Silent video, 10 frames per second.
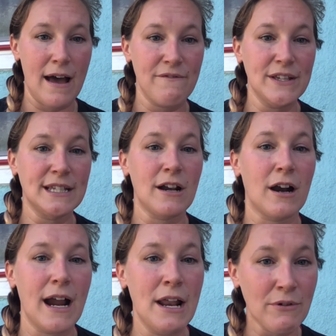visit
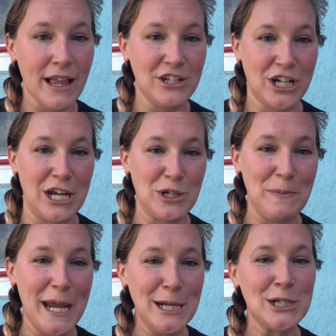our NREL Education
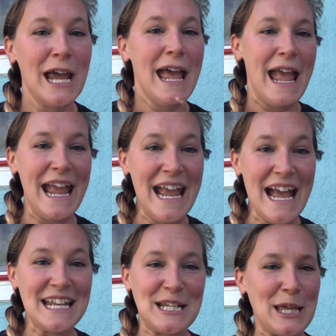page
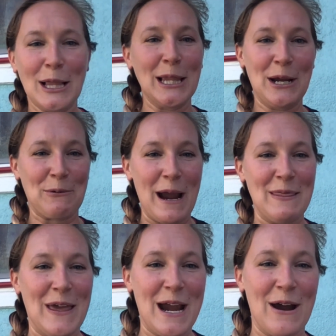and get the link right
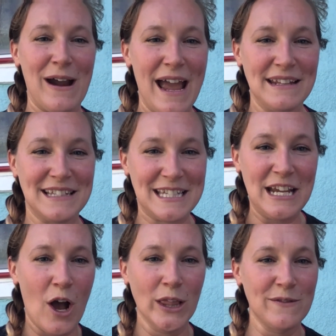there and see
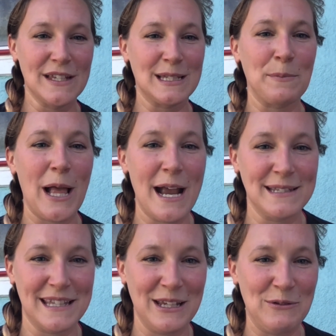all of the supplies
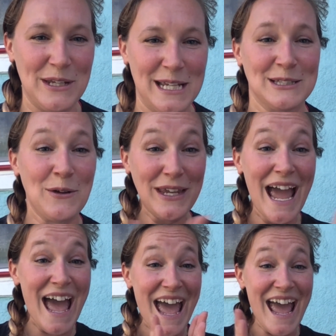that you need. So
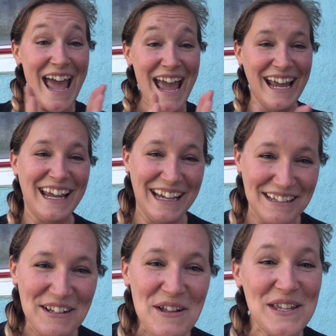yay!
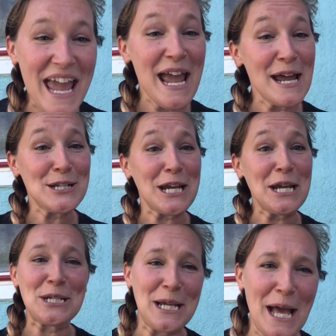Yay,
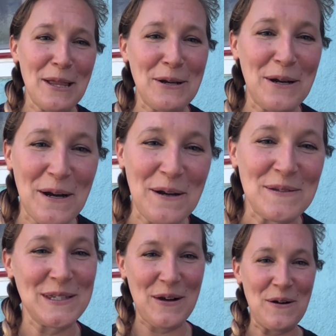education calendar.
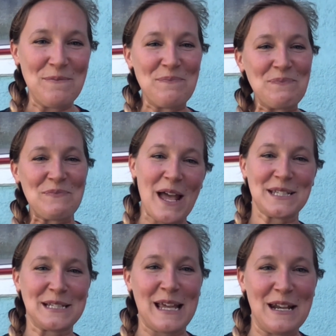So that's
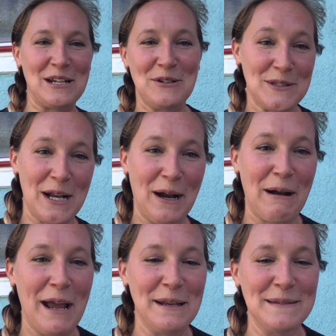exciting news on our
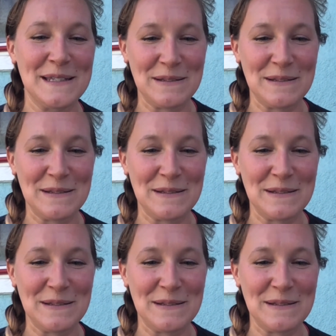end.